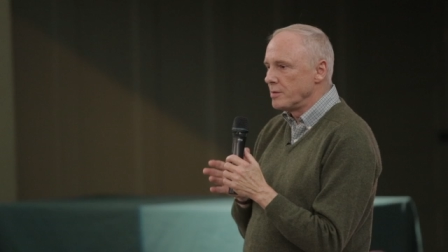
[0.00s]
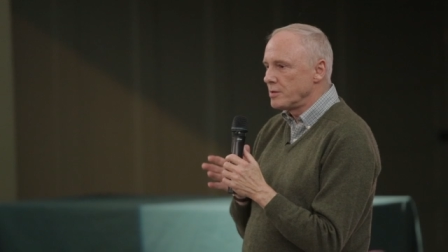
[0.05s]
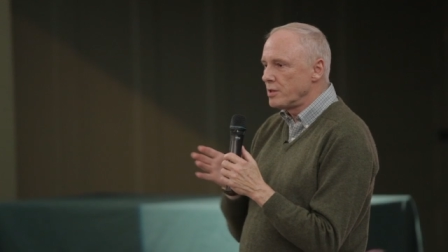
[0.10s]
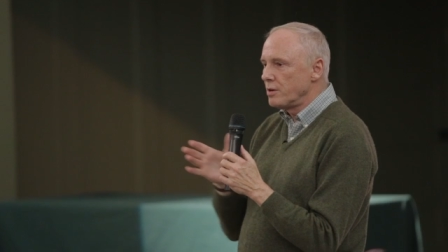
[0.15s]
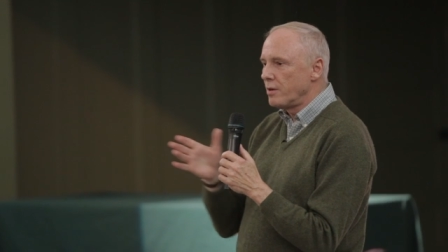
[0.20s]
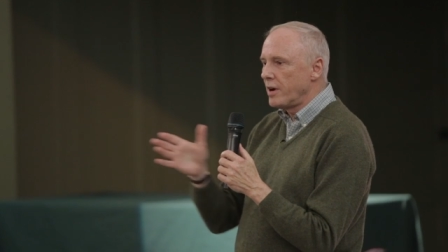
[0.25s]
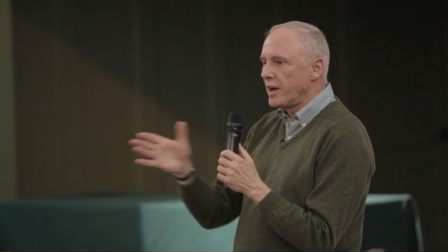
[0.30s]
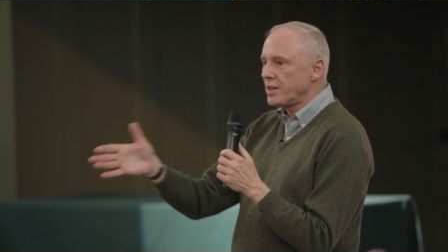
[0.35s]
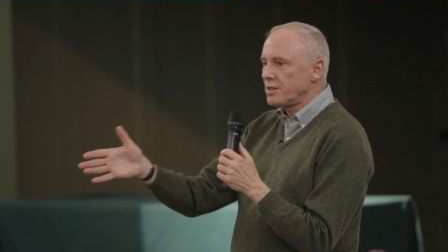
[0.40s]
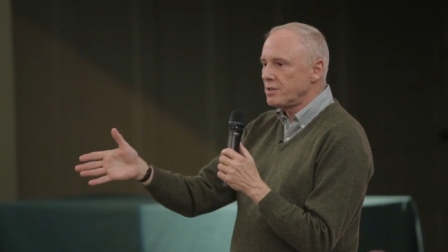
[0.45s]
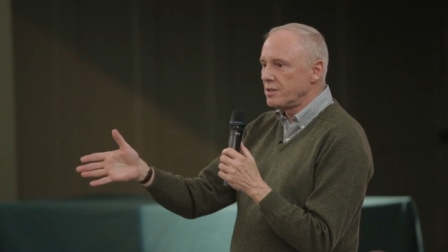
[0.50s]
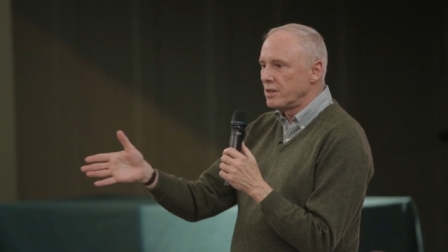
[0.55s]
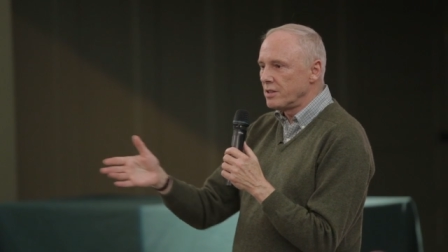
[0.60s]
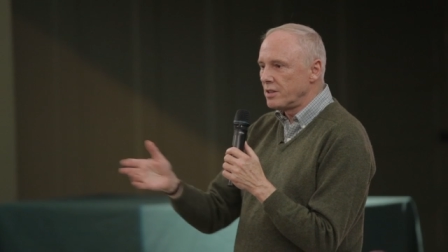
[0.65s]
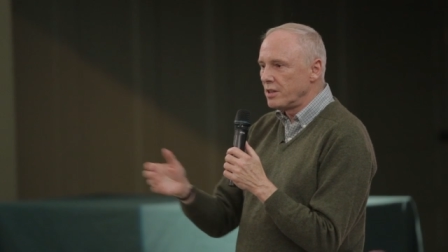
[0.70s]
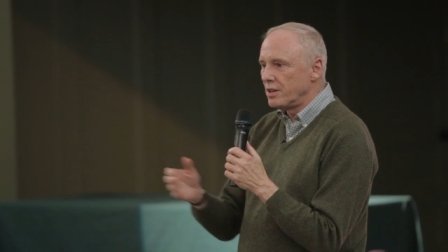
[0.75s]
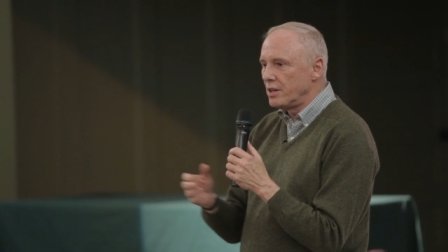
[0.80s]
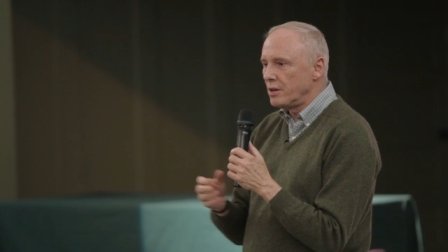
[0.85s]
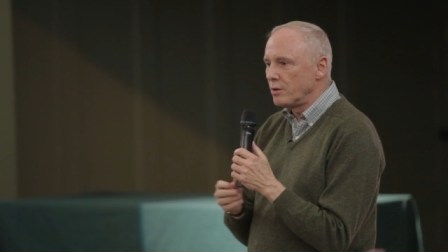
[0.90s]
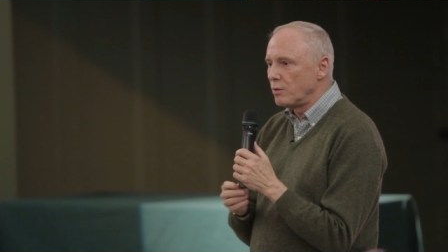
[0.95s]
It was no
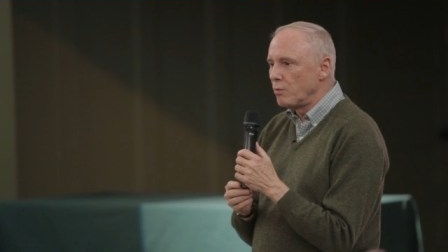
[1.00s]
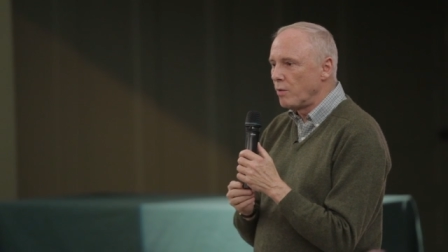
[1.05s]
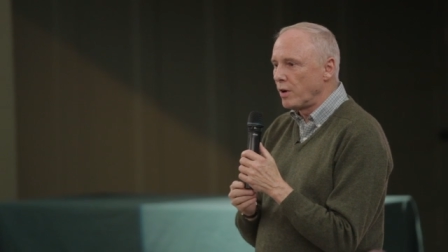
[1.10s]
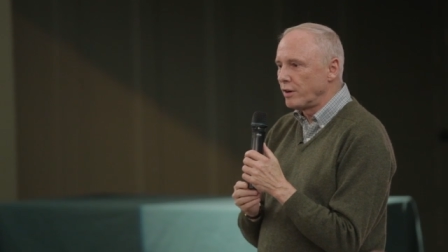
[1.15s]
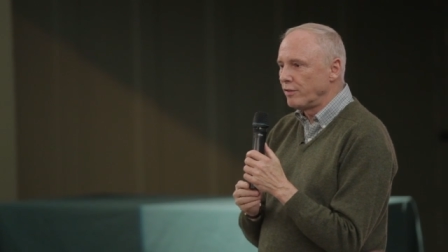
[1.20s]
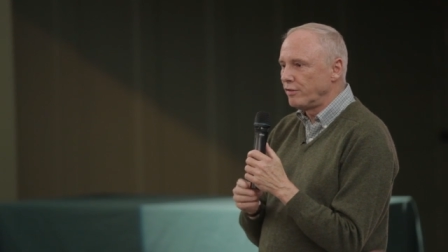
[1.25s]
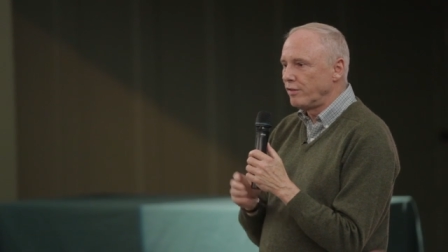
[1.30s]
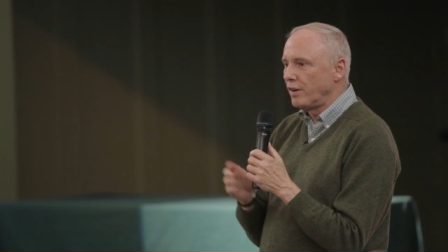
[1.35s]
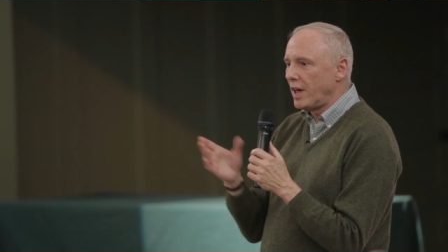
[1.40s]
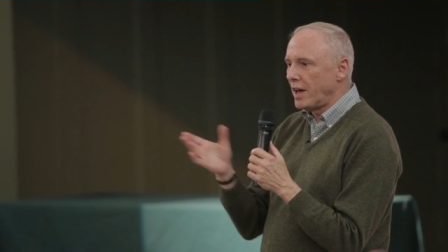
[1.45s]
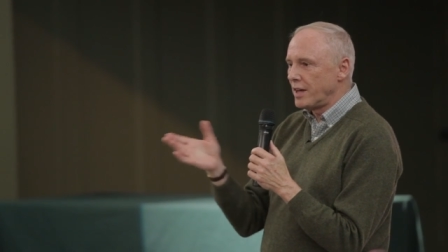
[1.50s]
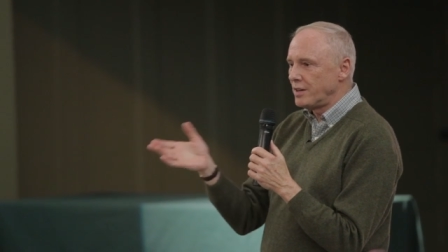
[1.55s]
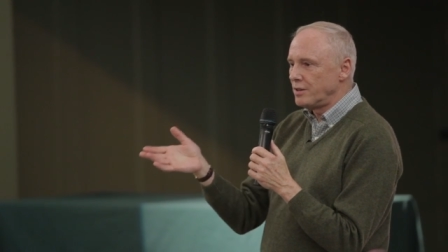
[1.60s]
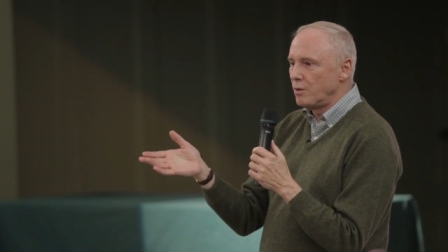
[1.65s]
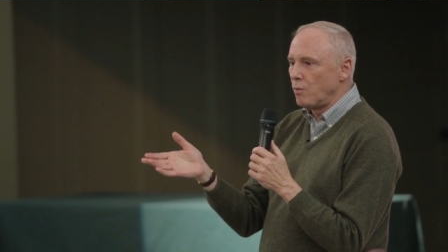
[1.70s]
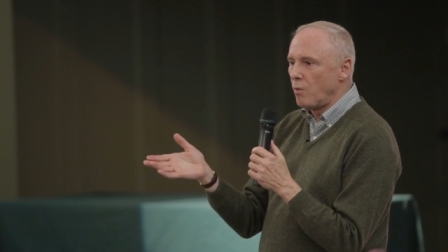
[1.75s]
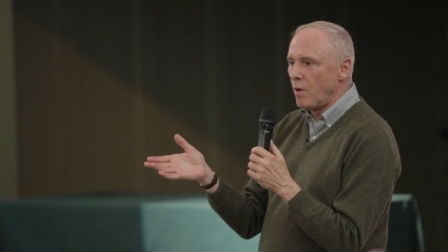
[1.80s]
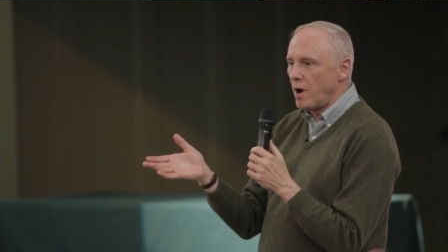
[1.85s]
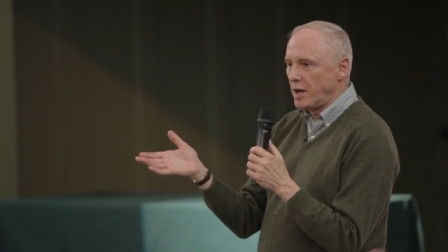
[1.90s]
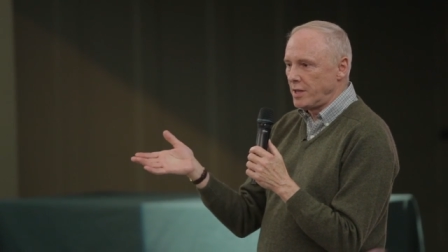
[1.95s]
accident that he would want to fly
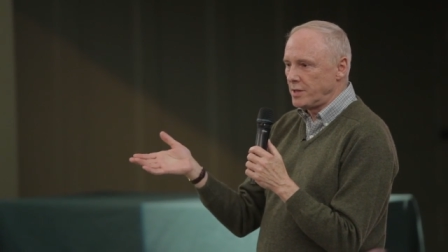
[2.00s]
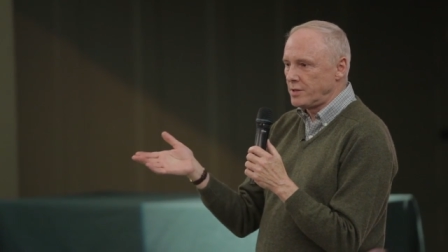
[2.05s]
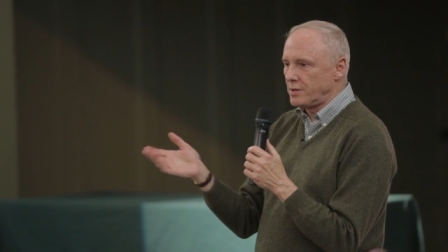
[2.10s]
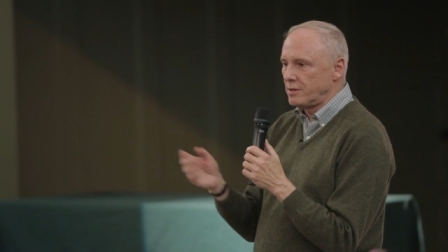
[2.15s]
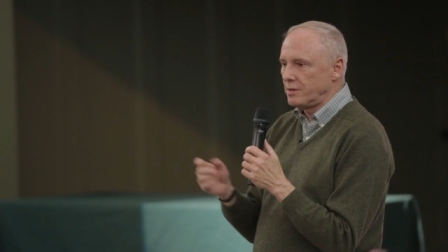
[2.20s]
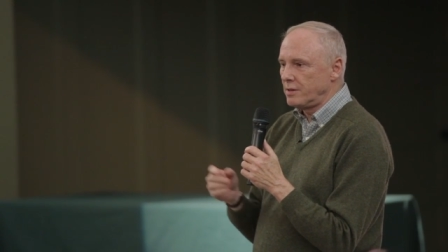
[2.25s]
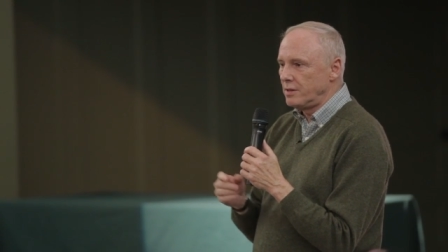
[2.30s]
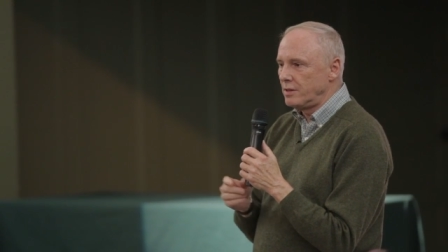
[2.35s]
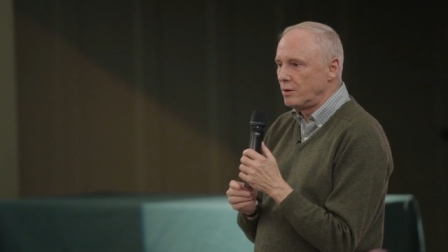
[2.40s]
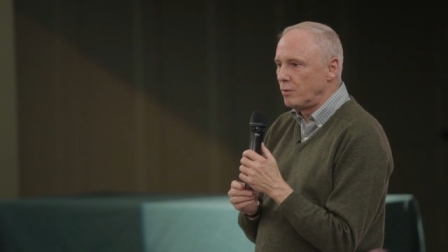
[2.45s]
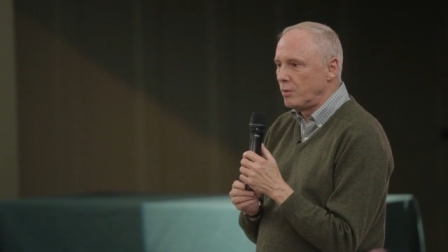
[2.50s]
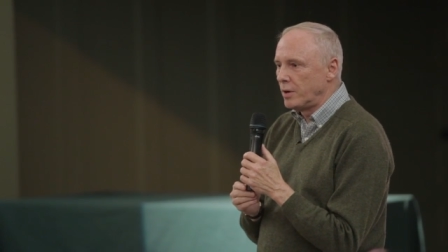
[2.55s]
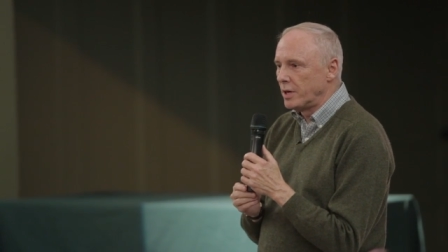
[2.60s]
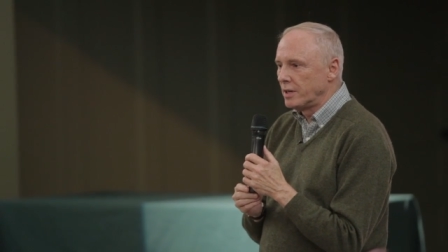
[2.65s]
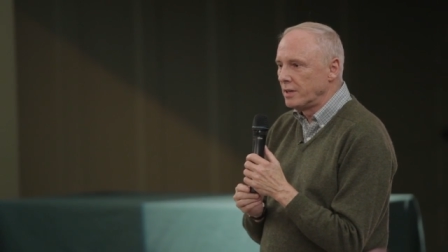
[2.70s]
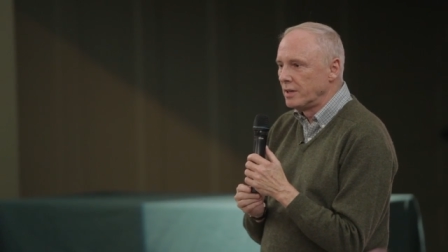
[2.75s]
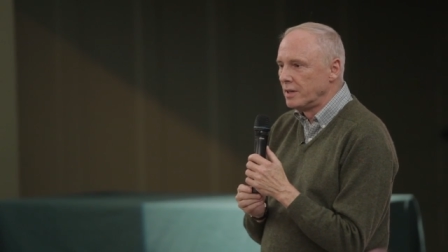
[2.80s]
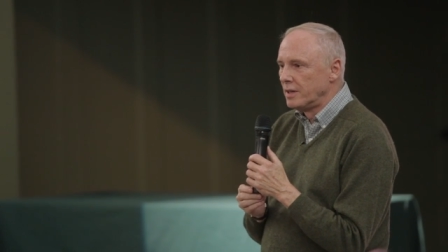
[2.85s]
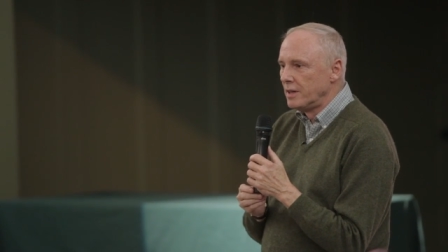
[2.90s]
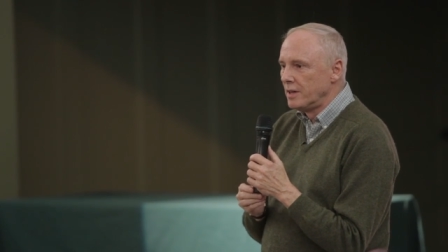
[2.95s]
to Watts, you know,
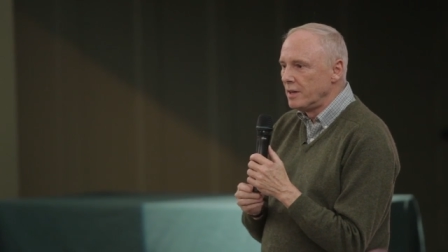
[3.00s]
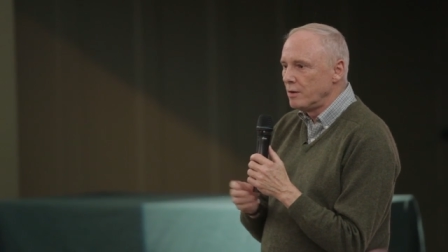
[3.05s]
where,